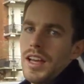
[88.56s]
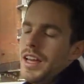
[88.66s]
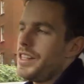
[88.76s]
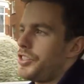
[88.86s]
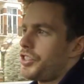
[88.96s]

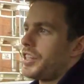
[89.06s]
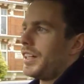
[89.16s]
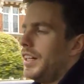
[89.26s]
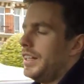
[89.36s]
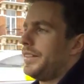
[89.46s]

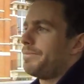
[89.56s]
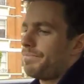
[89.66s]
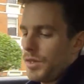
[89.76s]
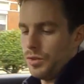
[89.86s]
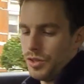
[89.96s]
Interestingly,
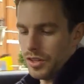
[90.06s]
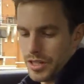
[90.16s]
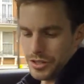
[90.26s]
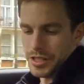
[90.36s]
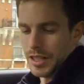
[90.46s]
or not
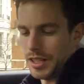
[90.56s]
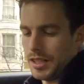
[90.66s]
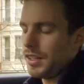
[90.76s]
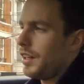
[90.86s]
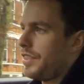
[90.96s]
interestingly,
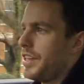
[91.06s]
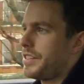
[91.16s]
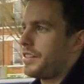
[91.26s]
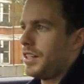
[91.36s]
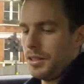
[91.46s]

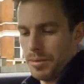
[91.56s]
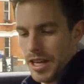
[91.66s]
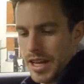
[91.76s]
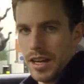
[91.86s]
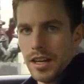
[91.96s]
this little
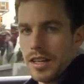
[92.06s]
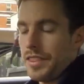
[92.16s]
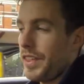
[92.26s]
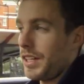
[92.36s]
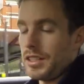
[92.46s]
bit here, I
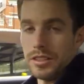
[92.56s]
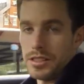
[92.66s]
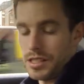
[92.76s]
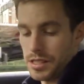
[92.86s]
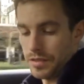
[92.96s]
think you can
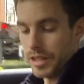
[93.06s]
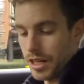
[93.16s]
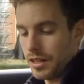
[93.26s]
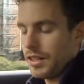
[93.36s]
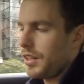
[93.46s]
see this in the video,